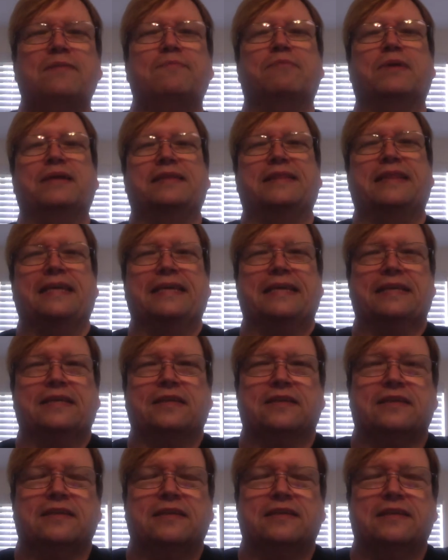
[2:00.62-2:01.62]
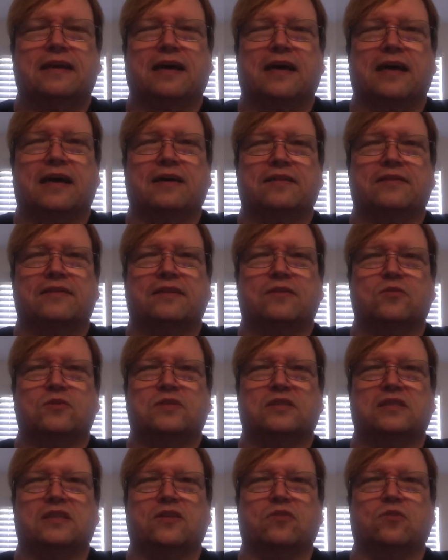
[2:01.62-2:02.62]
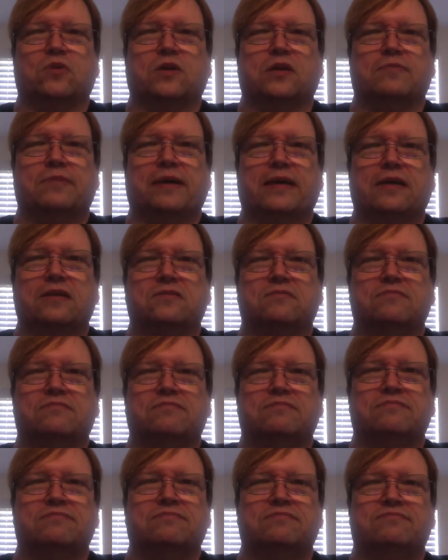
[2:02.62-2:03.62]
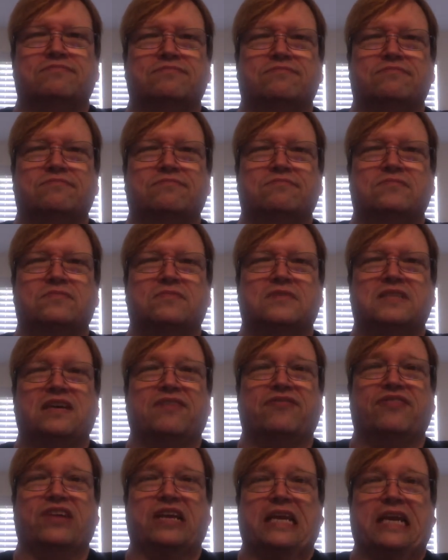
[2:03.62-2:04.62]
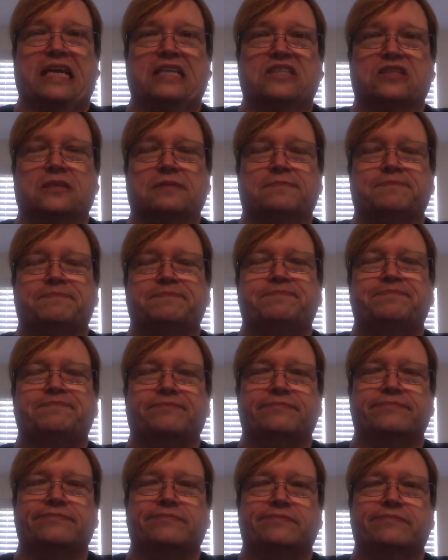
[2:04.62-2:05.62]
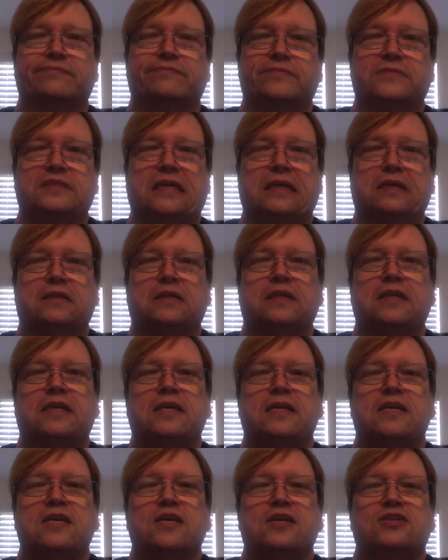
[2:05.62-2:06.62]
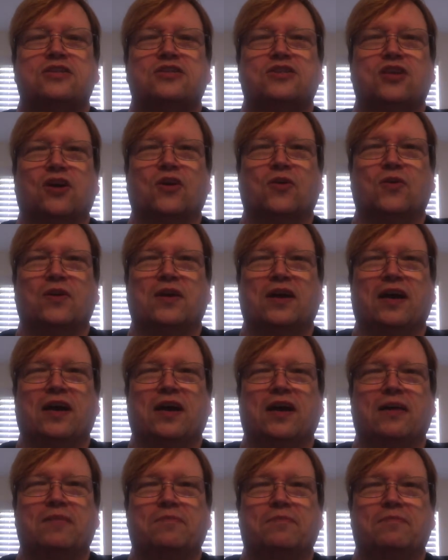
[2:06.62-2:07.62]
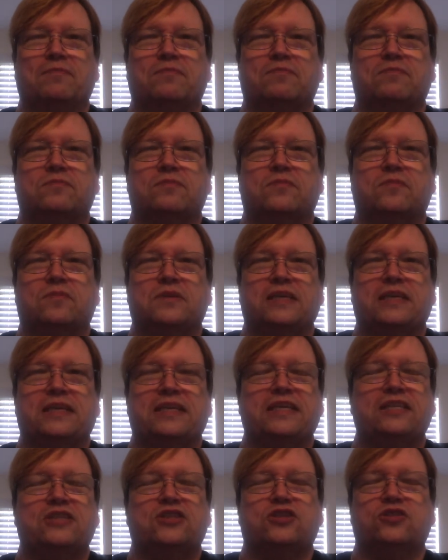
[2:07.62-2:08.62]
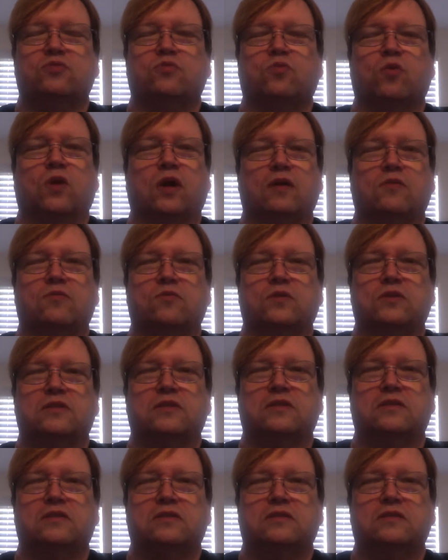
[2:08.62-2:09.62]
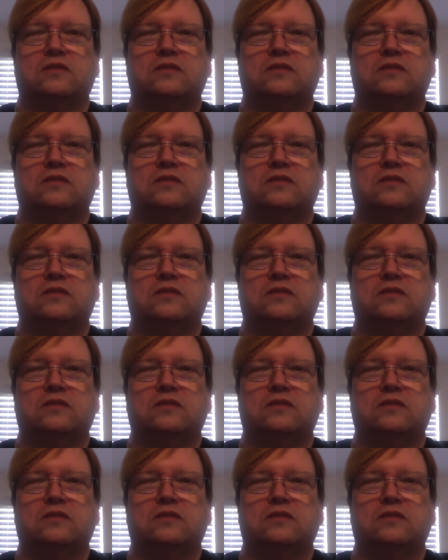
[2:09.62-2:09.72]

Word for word: But then uh, there was another one about defecation. Yeah, so um, each one was